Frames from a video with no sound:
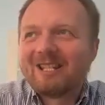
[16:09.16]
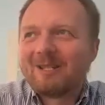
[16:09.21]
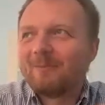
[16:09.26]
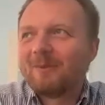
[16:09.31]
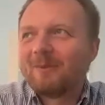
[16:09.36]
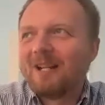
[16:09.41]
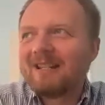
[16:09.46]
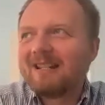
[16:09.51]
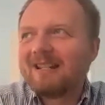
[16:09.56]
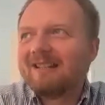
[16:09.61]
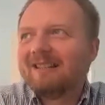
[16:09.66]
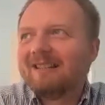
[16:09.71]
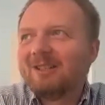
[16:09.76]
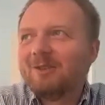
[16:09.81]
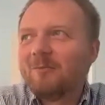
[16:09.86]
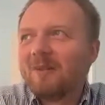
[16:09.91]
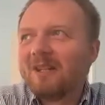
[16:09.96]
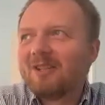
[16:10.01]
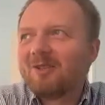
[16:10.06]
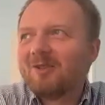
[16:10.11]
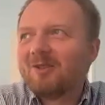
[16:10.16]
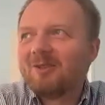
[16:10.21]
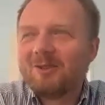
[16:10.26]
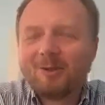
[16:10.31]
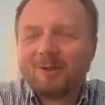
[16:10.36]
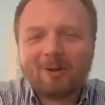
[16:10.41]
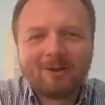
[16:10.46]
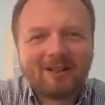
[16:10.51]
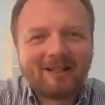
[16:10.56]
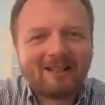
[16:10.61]
Surprisingly, you mentioned
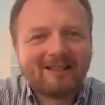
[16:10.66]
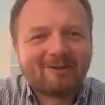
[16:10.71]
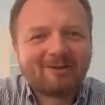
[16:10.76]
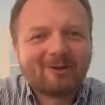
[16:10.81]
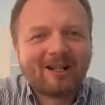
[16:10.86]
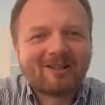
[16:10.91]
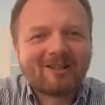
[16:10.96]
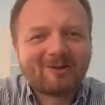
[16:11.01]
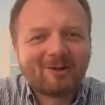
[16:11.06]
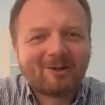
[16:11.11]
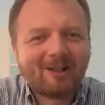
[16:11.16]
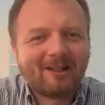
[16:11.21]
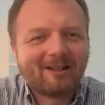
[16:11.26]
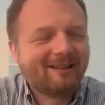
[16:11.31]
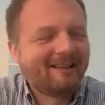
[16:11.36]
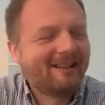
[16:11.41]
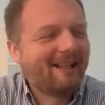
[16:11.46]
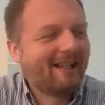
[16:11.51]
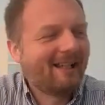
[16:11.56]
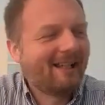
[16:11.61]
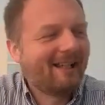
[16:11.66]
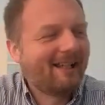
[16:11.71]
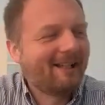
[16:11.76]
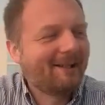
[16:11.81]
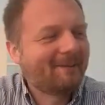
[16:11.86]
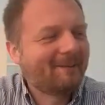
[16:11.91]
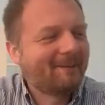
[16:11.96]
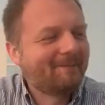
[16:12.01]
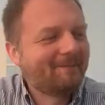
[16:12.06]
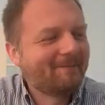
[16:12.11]
yoga in a restaurant,
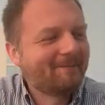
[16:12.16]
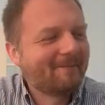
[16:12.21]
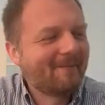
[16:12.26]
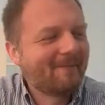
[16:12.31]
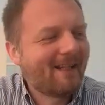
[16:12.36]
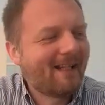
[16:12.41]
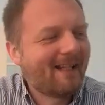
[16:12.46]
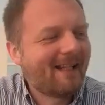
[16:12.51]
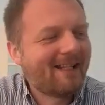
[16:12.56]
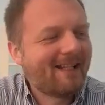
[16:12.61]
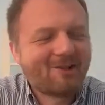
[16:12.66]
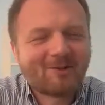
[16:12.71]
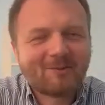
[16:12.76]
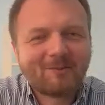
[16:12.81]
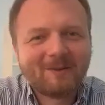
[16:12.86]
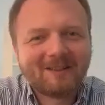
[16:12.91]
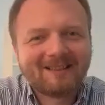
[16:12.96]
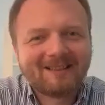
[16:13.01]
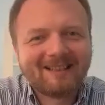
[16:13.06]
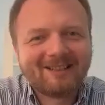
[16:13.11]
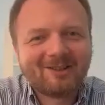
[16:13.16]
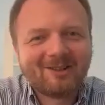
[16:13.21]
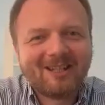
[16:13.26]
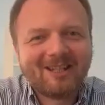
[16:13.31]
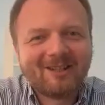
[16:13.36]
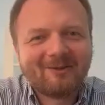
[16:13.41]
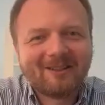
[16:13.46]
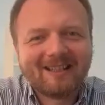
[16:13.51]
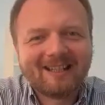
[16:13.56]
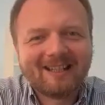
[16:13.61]
and I just wanted to
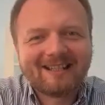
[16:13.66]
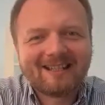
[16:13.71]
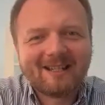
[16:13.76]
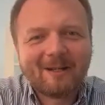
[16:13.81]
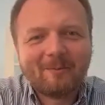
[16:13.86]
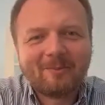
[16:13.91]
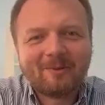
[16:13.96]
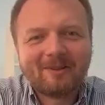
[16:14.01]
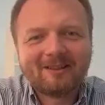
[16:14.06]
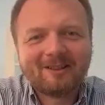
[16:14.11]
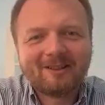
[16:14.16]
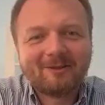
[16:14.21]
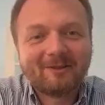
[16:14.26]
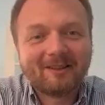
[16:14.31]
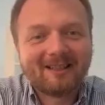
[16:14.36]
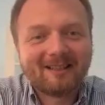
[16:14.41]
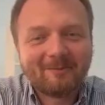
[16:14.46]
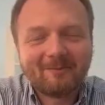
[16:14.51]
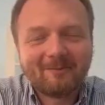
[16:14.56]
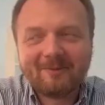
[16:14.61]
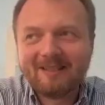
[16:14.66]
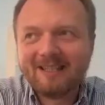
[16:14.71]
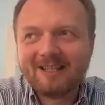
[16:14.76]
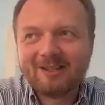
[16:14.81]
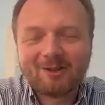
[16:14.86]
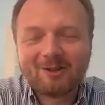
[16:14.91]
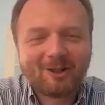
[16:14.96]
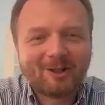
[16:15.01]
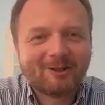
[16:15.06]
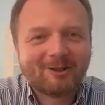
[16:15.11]
give an example of a company in
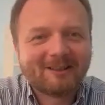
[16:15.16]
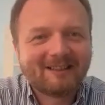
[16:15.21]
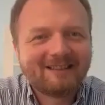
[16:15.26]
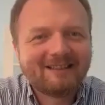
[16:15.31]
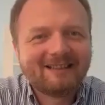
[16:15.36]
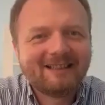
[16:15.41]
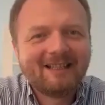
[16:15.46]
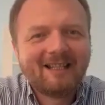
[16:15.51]
Charlotte.